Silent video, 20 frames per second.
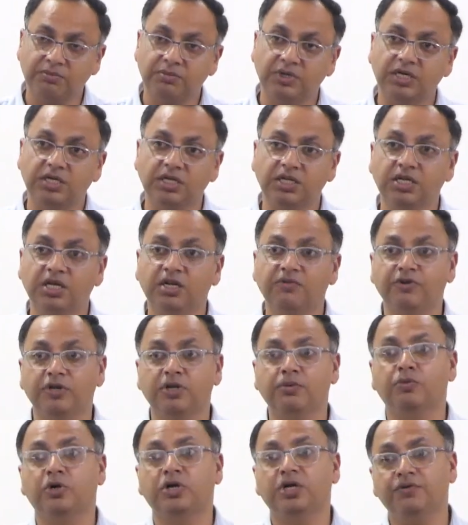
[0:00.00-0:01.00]
material
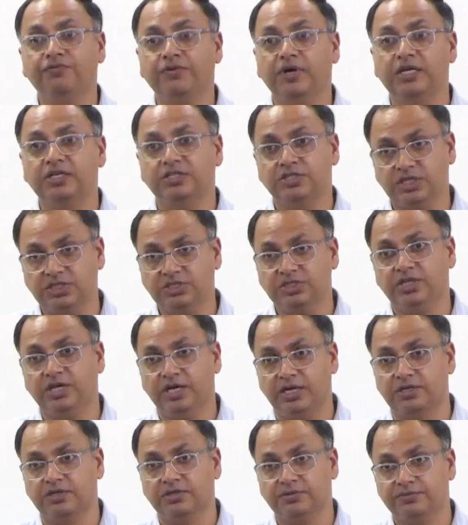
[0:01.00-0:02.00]
will modify such
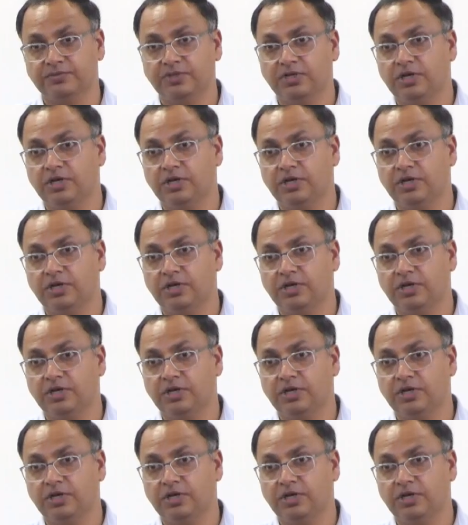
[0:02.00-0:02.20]
that